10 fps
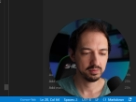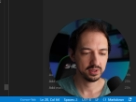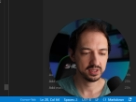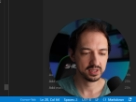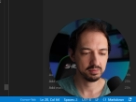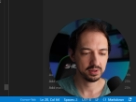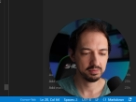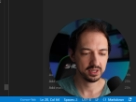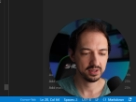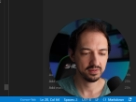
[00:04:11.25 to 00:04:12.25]
Please
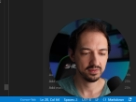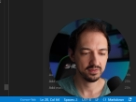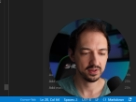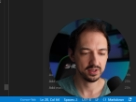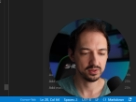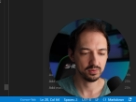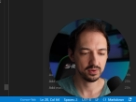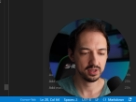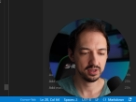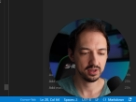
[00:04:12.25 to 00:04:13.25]
implement phase
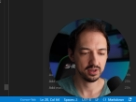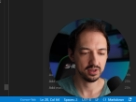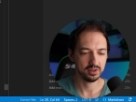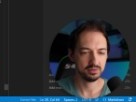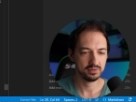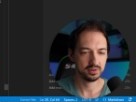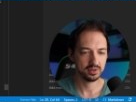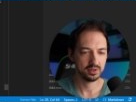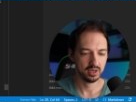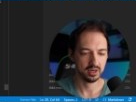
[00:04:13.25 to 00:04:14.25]
1 of,
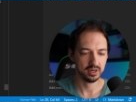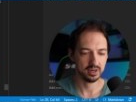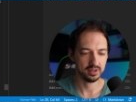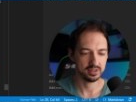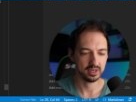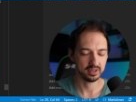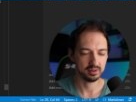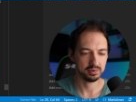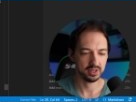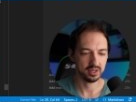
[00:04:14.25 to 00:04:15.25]
and then I'll tag
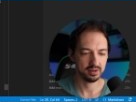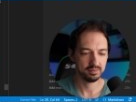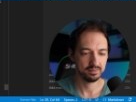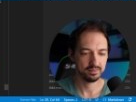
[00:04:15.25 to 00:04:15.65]
the plan.